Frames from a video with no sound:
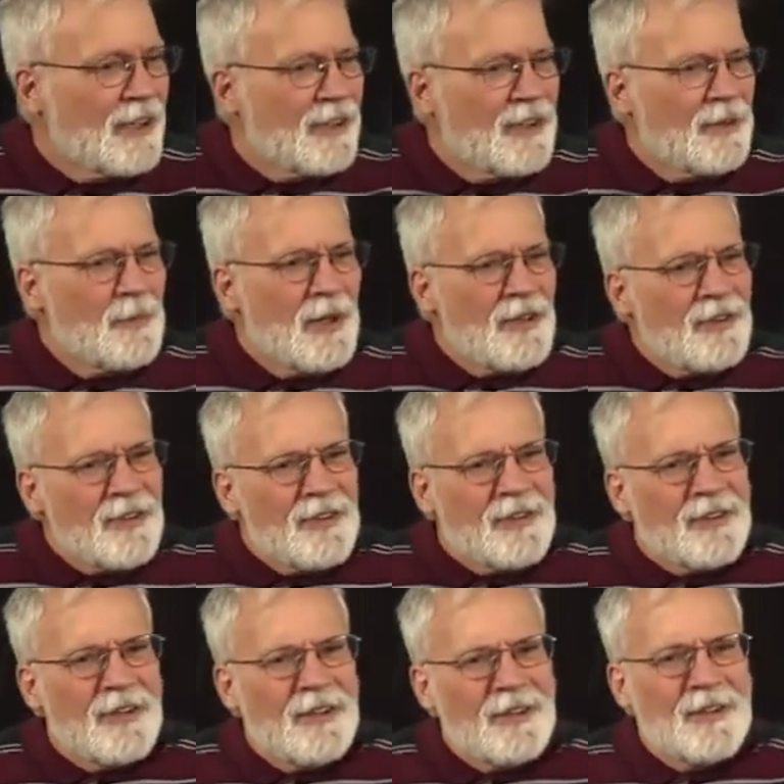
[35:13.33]
The amazing
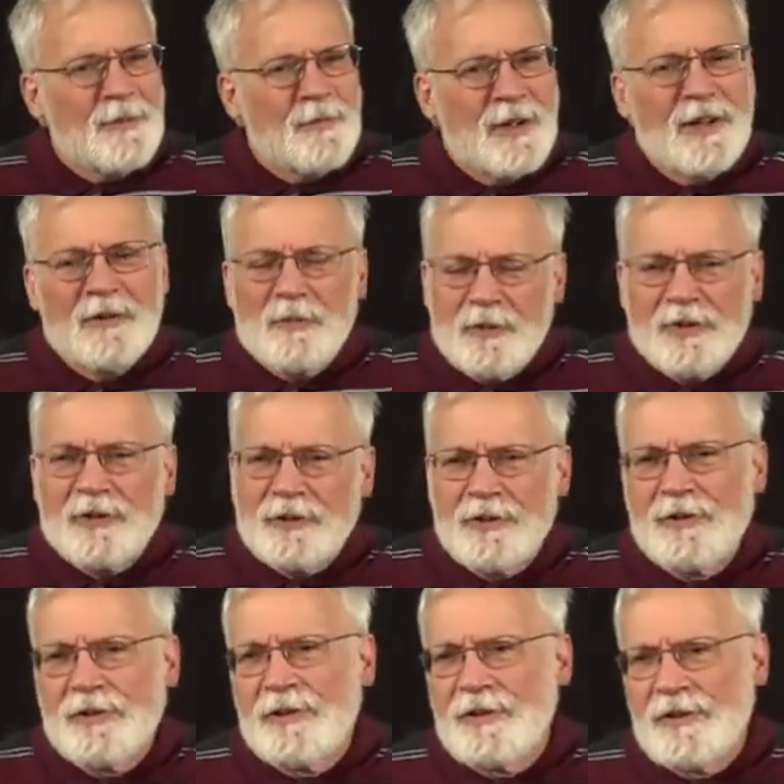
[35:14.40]
thing about what's
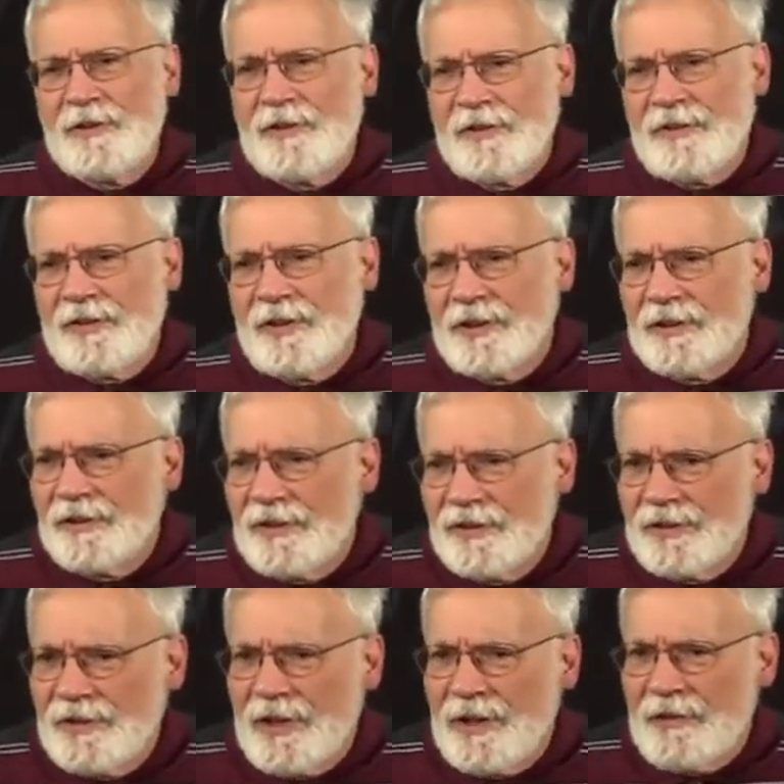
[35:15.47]
going on in the cell
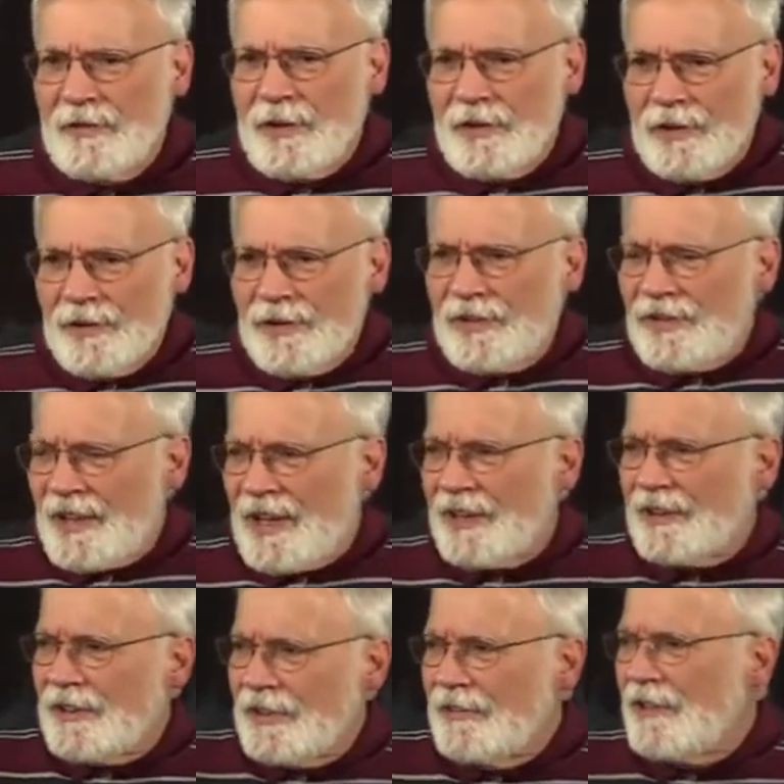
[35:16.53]
is you have all this
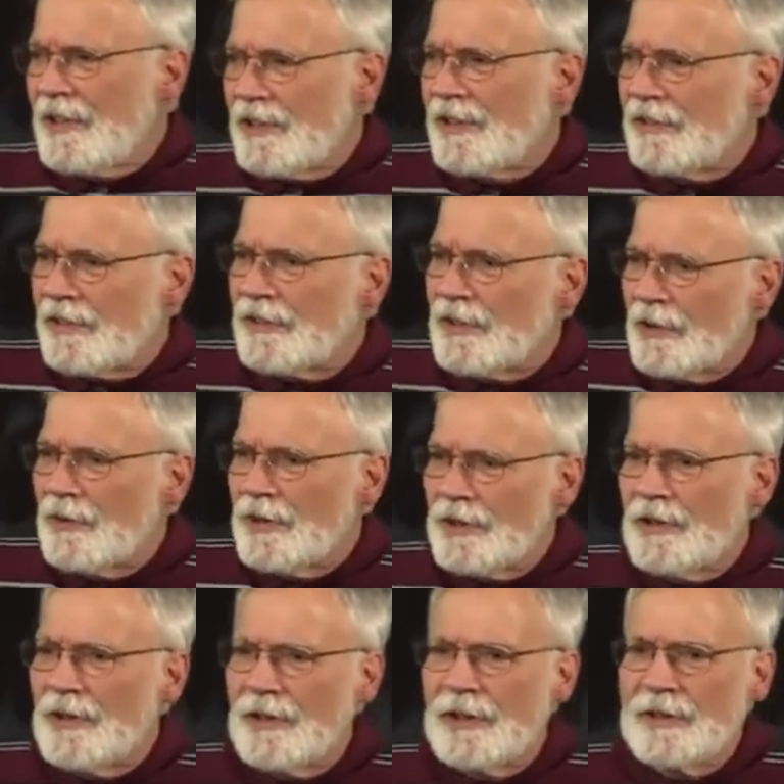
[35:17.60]
activity that's going
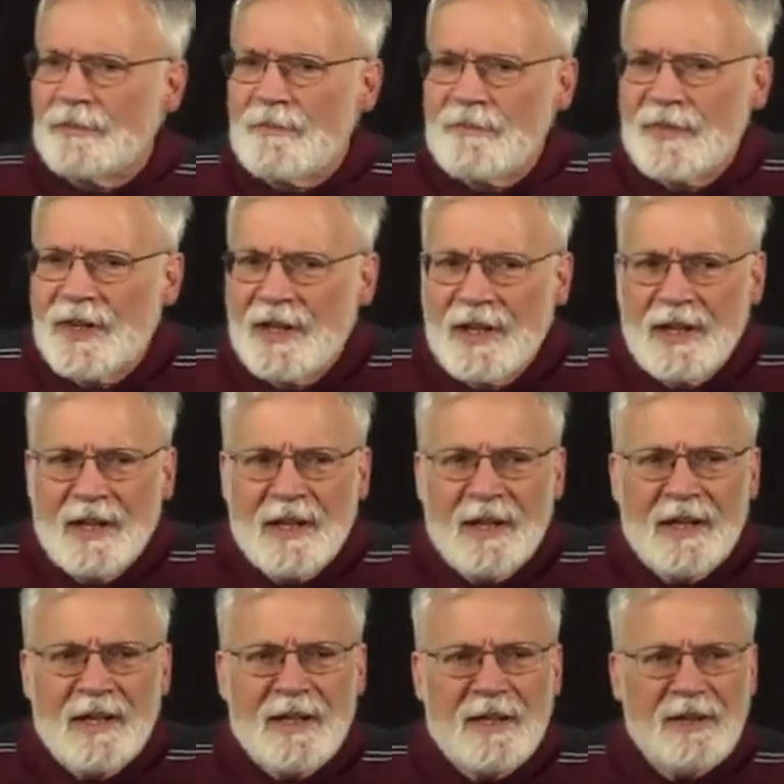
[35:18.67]
on.
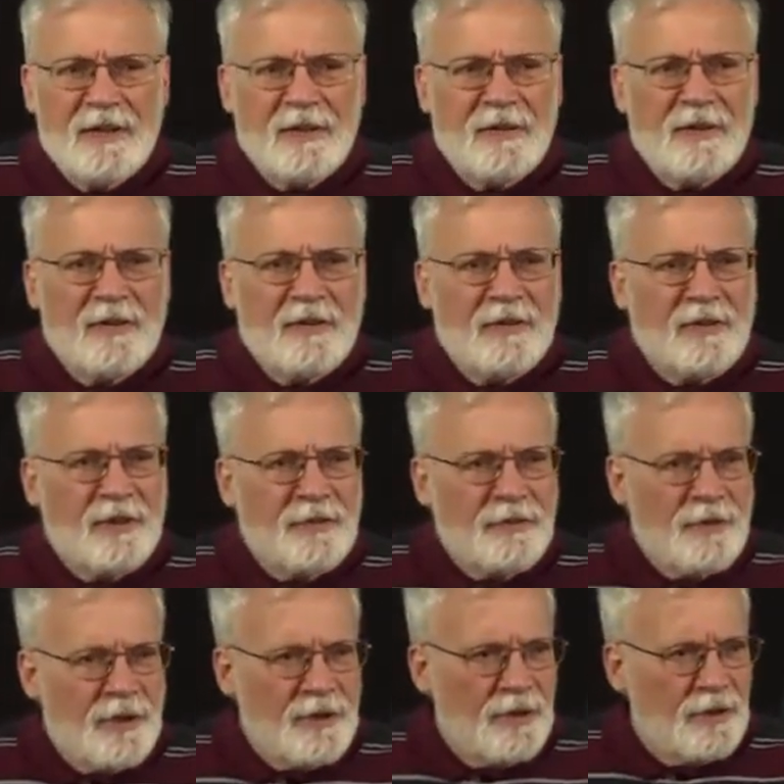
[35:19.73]
It is self
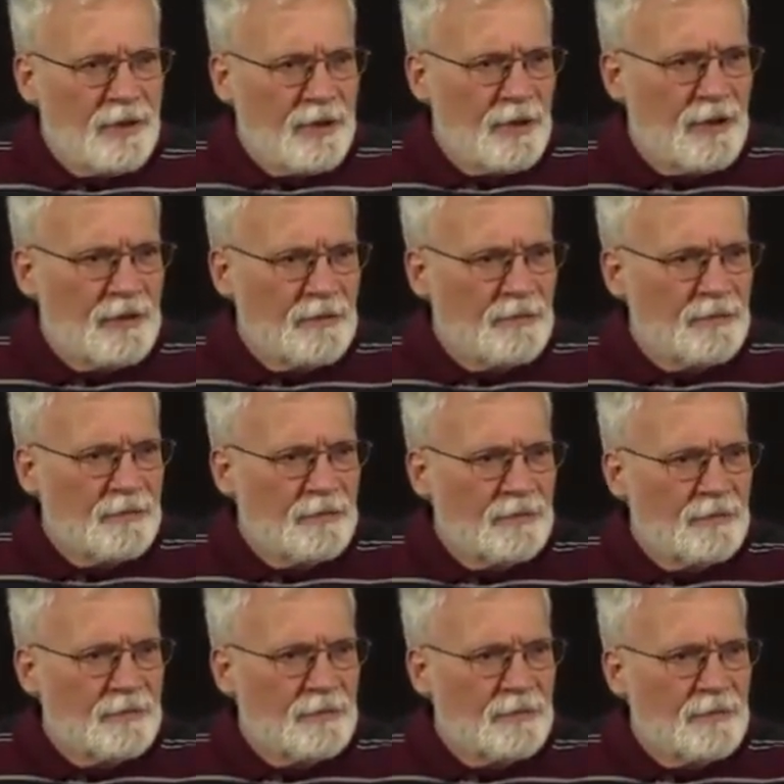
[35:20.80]
regulating,
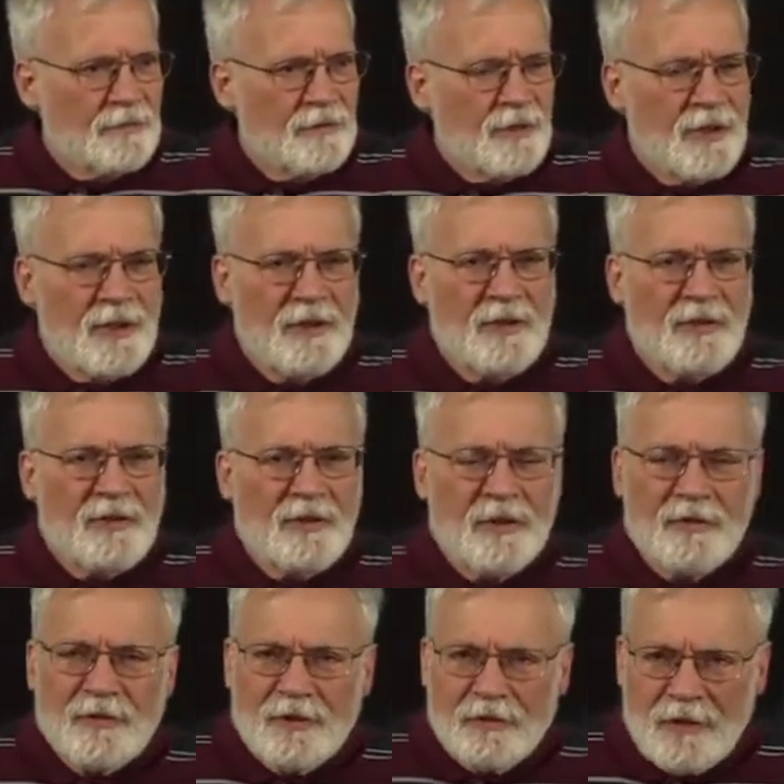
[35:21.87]
it is
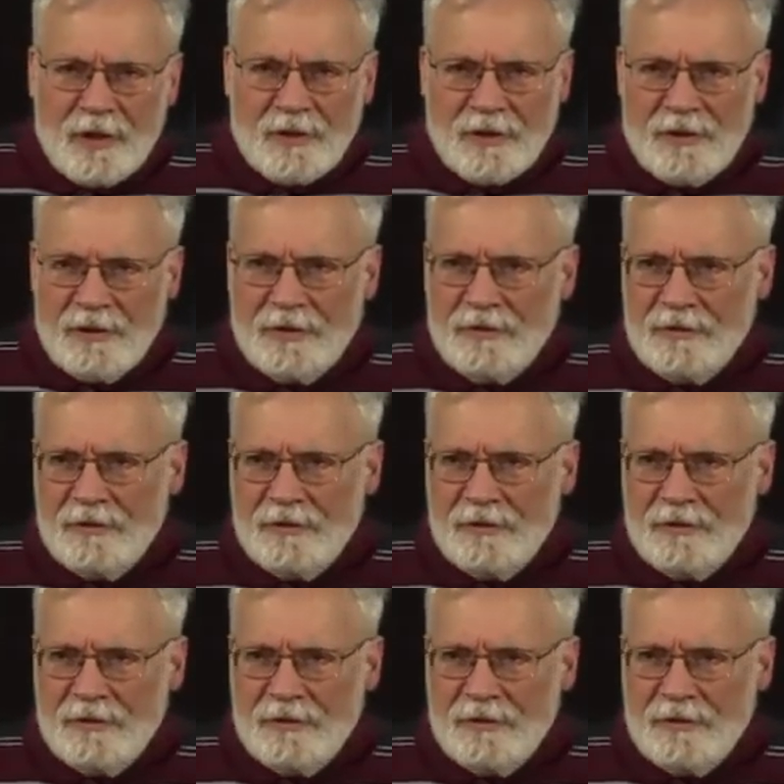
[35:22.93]
self directing.